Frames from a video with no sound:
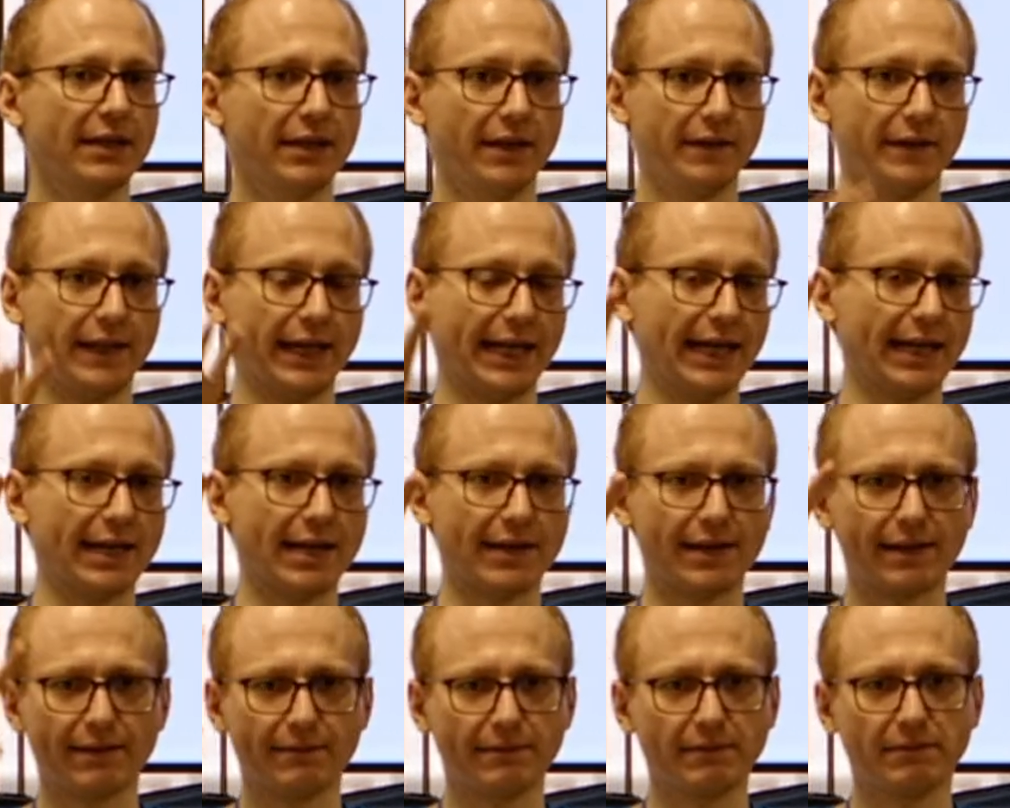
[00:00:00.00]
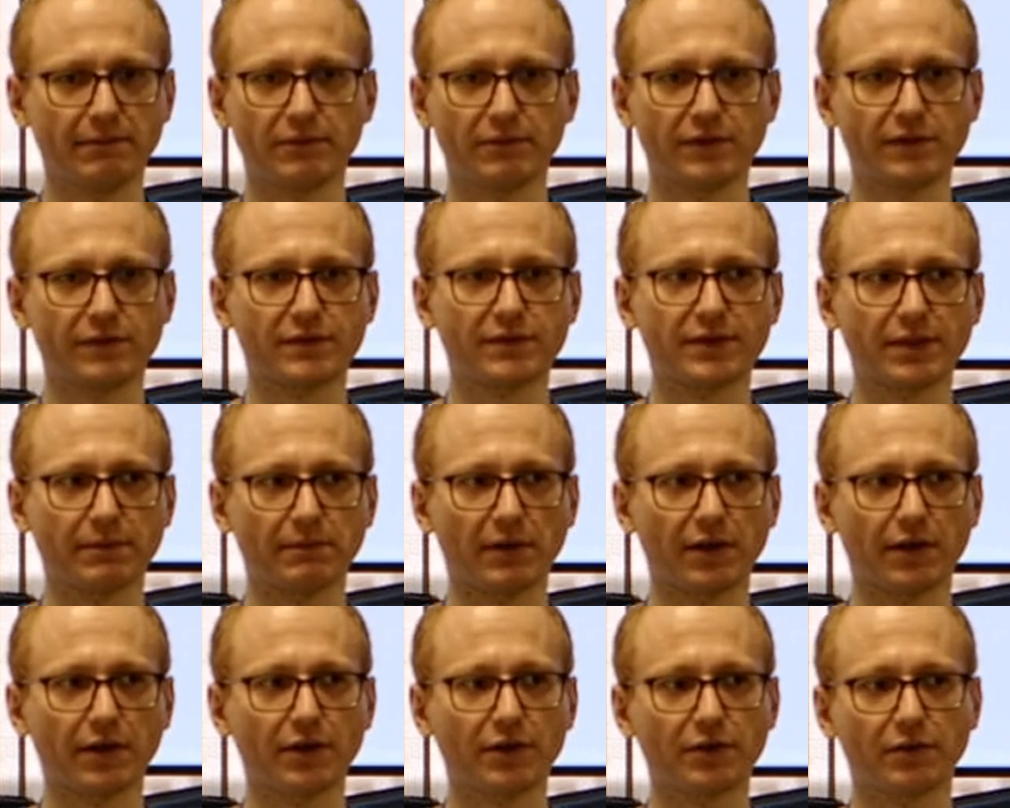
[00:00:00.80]
and they get it
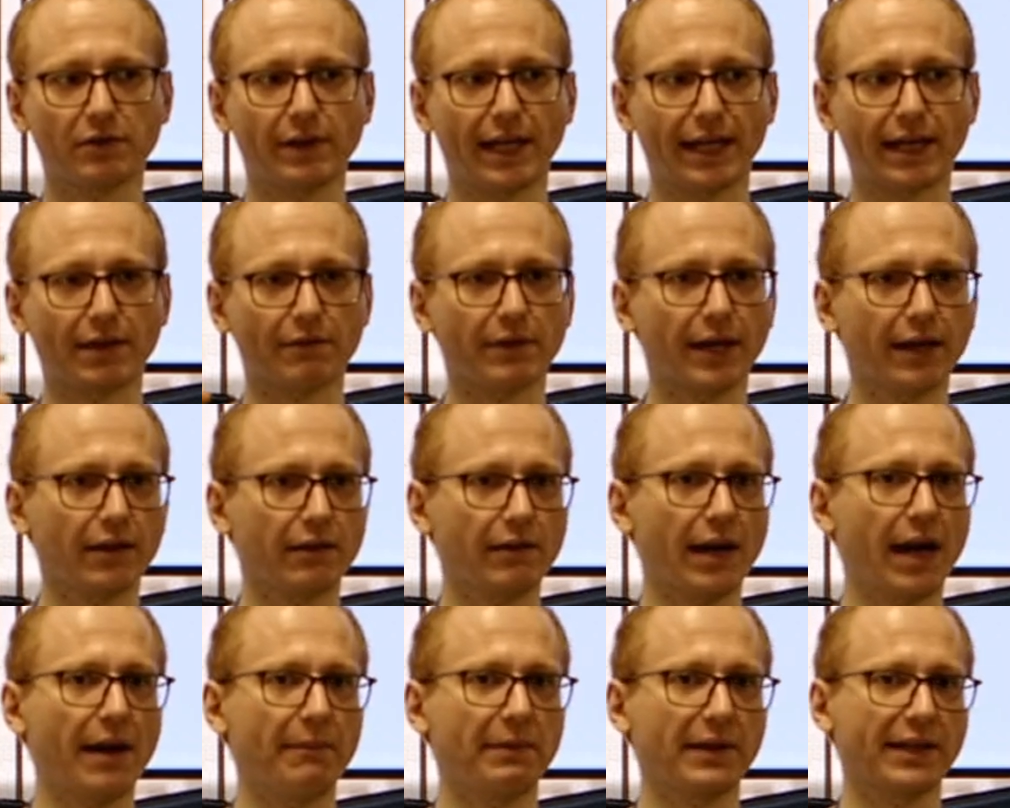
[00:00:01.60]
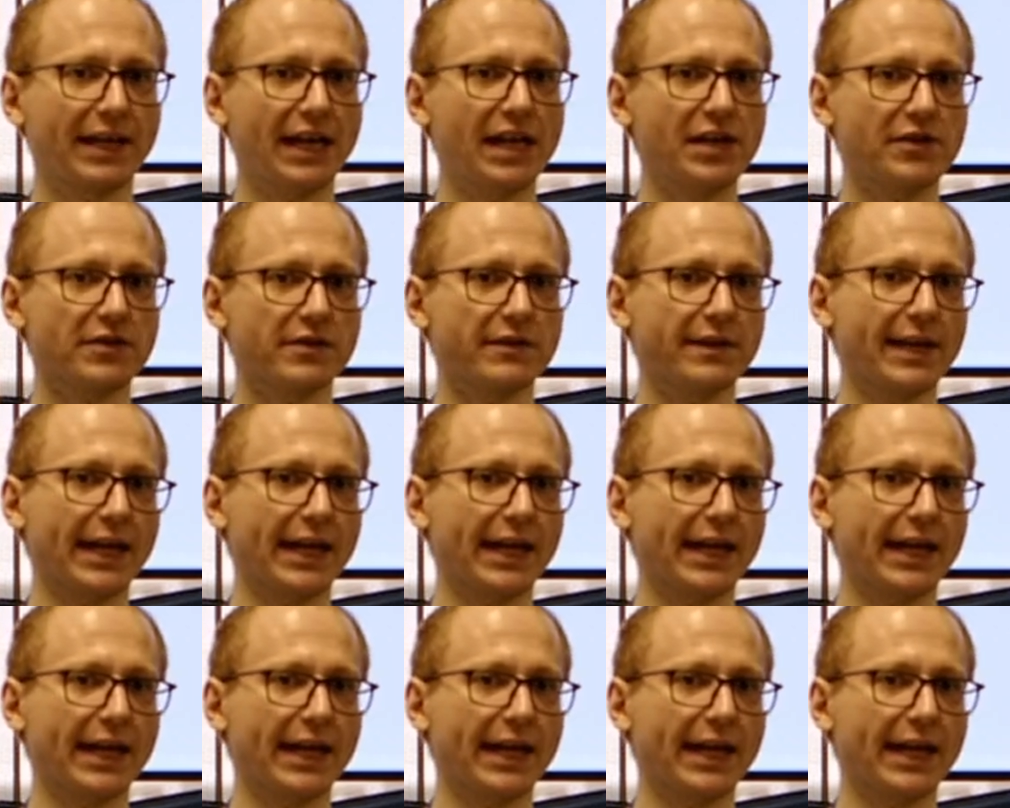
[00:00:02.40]
similar to like a regular application.